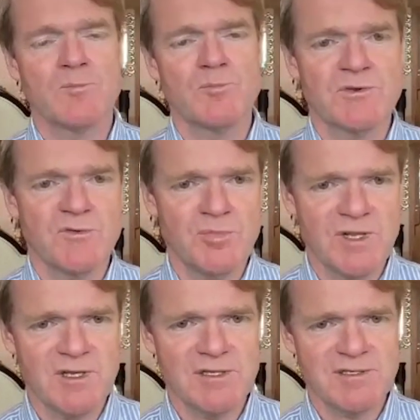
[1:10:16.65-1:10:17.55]
Beautiful
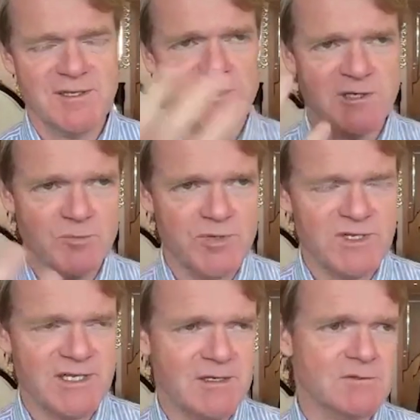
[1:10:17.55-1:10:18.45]
place. So, build a
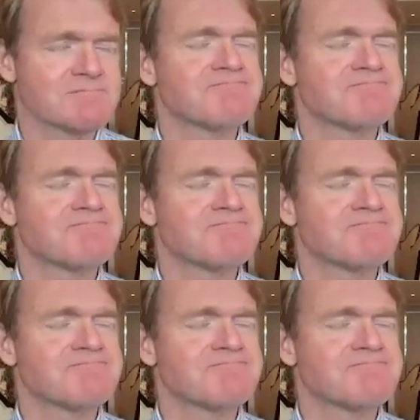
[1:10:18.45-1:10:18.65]
house.